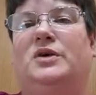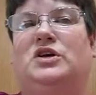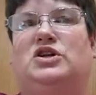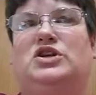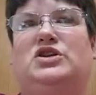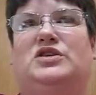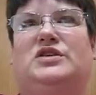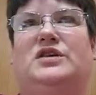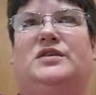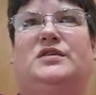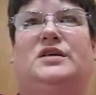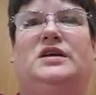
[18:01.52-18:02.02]

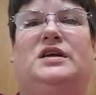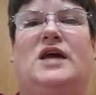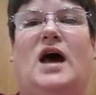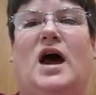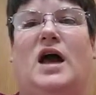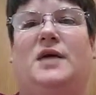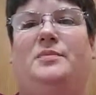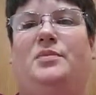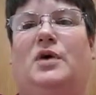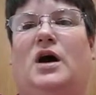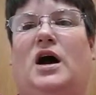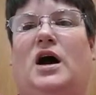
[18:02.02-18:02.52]
pictures of the
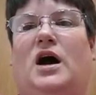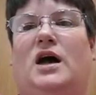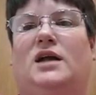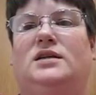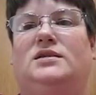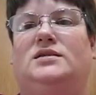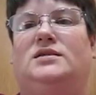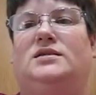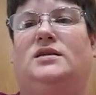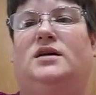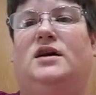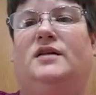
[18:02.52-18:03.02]
dye
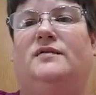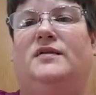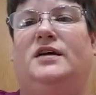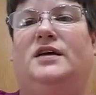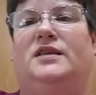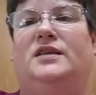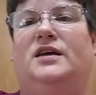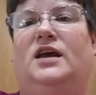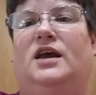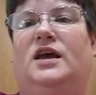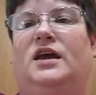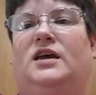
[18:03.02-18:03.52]
pots and
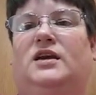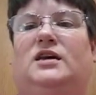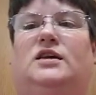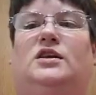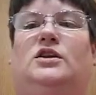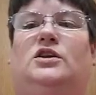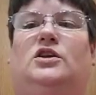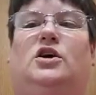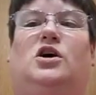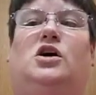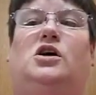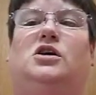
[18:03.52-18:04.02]
everything
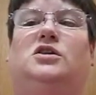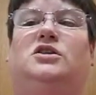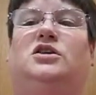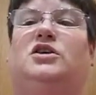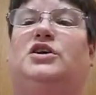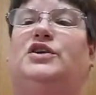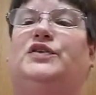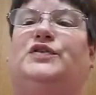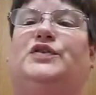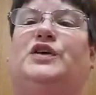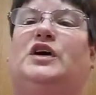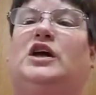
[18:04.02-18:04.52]
and the, all the
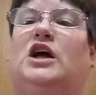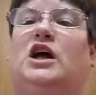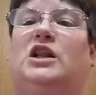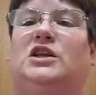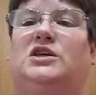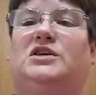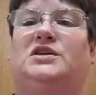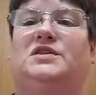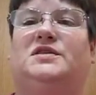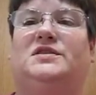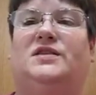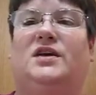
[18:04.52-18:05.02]
different
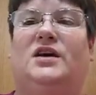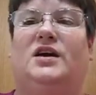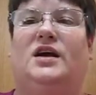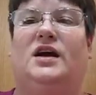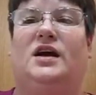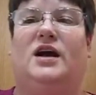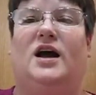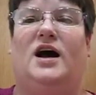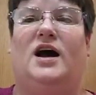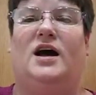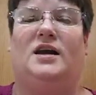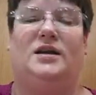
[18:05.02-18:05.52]
colors that I
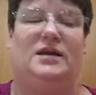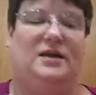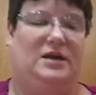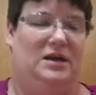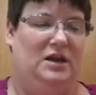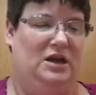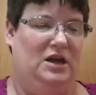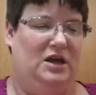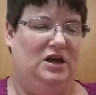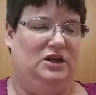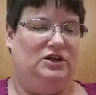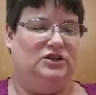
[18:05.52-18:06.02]
got.
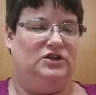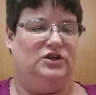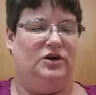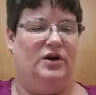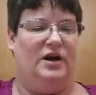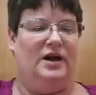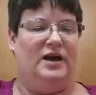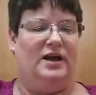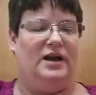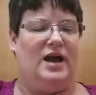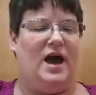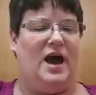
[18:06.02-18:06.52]
So
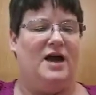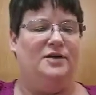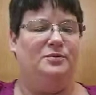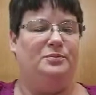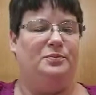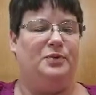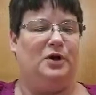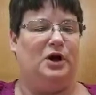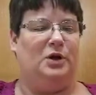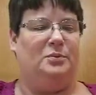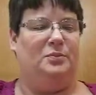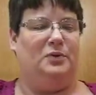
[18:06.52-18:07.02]
I had gotten
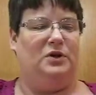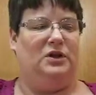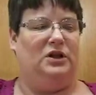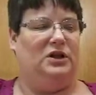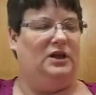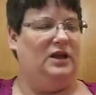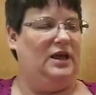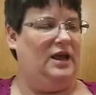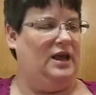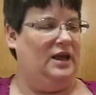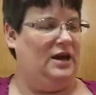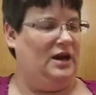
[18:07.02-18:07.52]

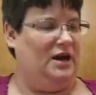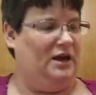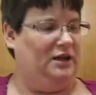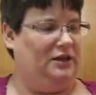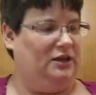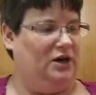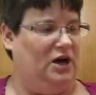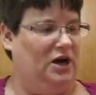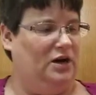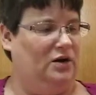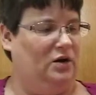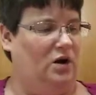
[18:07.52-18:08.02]
purple and I
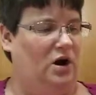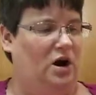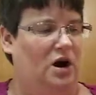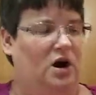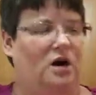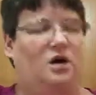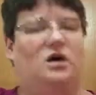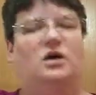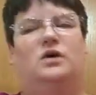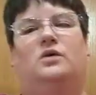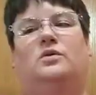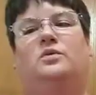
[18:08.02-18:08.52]
thought,
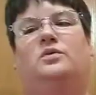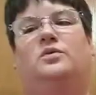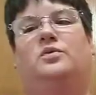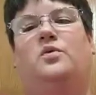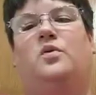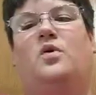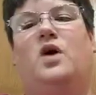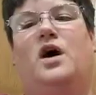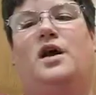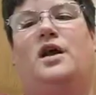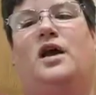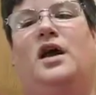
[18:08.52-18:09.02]
oh,
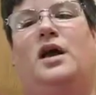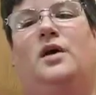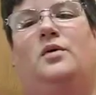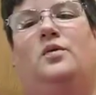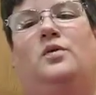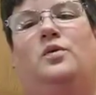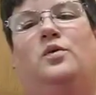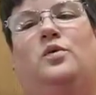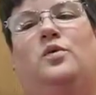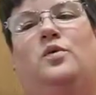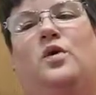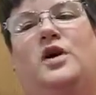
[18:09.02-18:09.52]
what a
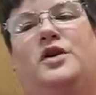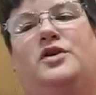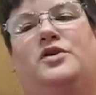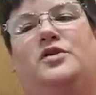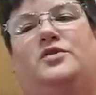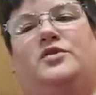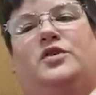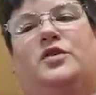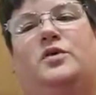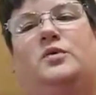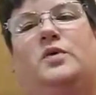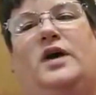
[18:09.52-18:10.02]

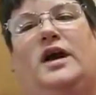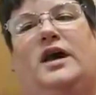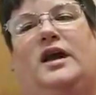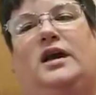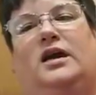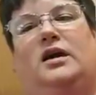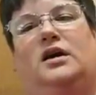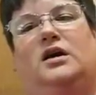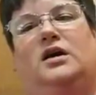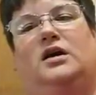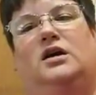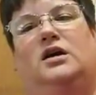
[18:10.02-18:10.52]
wonderful way